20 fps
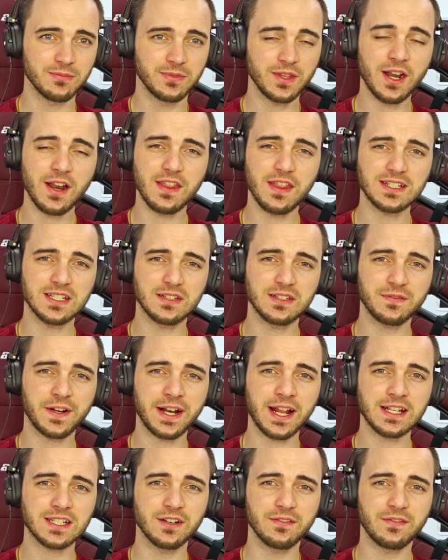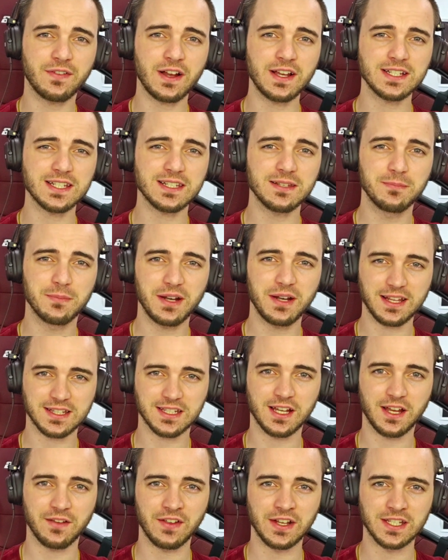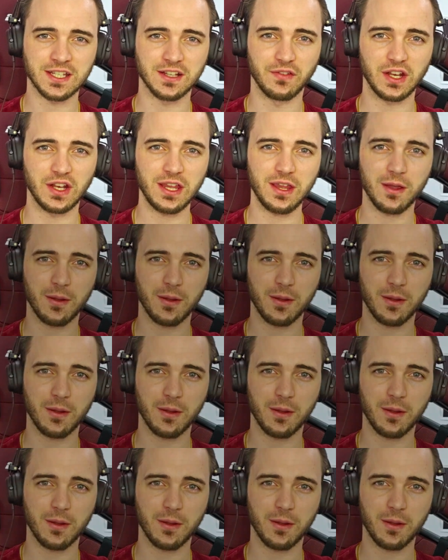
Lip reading: None of this is financial advice, but let's dive into the video.